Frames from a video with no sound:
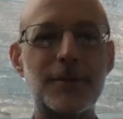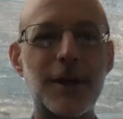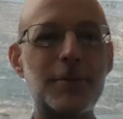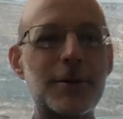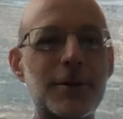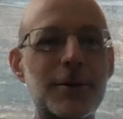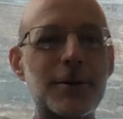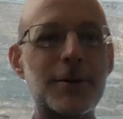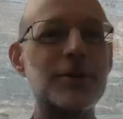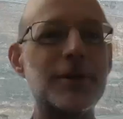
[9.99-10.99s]

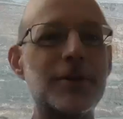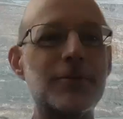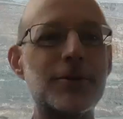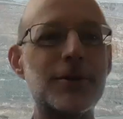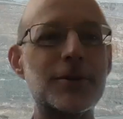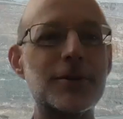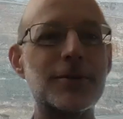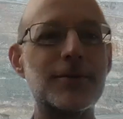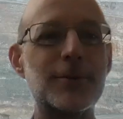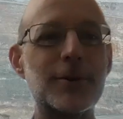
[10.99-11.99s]
computational infrastructure
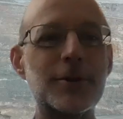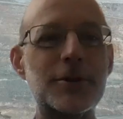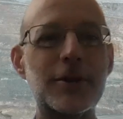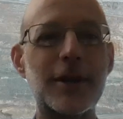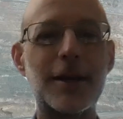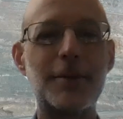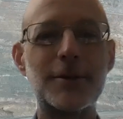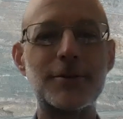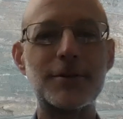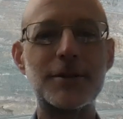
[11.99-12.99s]
for
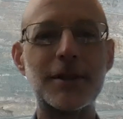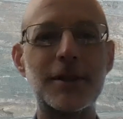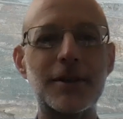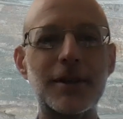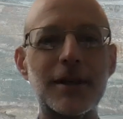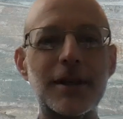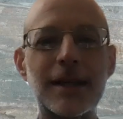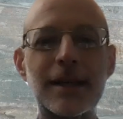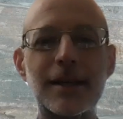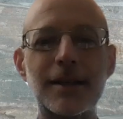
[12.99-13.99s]
geodynamics, or SIG, today
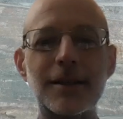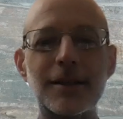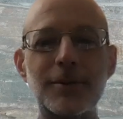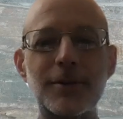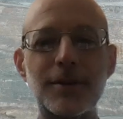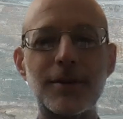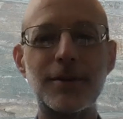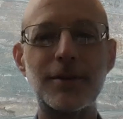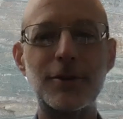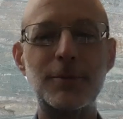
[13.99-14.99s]
with
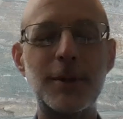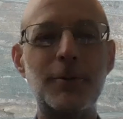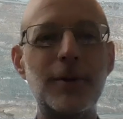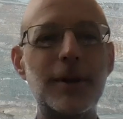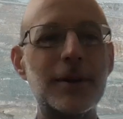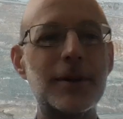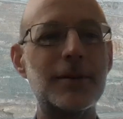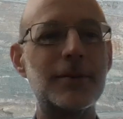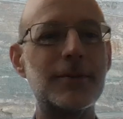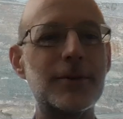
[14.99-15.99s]
two
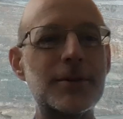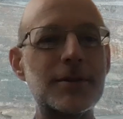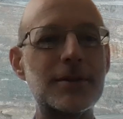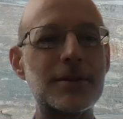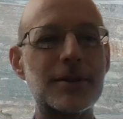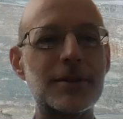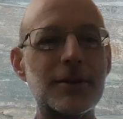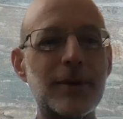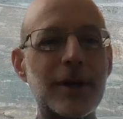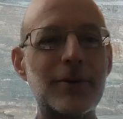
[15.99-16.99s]
people. First,
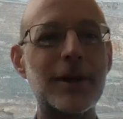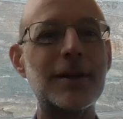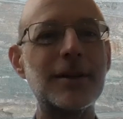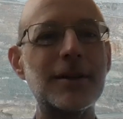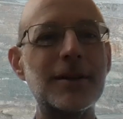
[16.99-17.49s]
Lorraine Hwang.